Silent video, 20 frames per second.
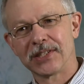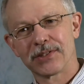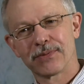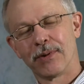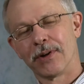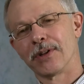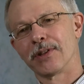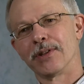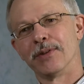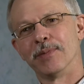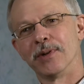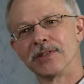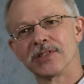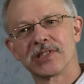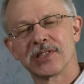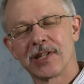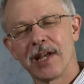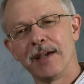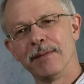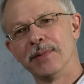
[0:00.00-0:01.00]
is one of the most
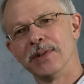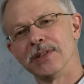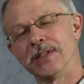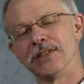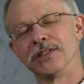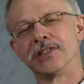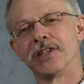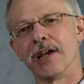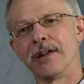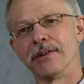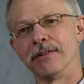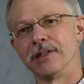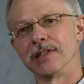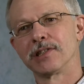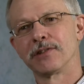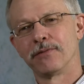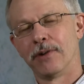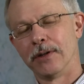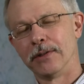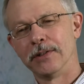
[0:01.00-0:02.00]
stable and generous
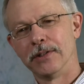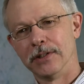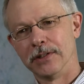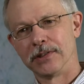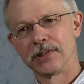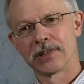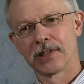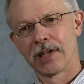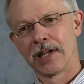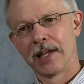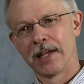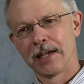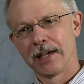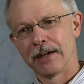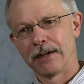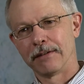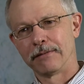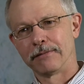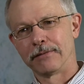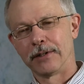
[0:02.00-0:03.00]
funders
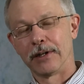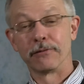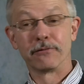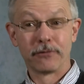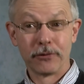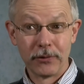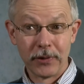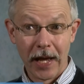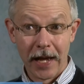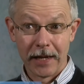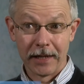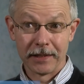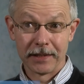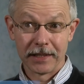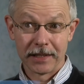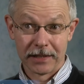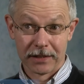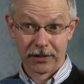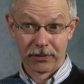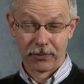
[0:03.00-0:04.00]
of food aid
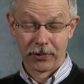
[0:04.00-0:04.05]
in the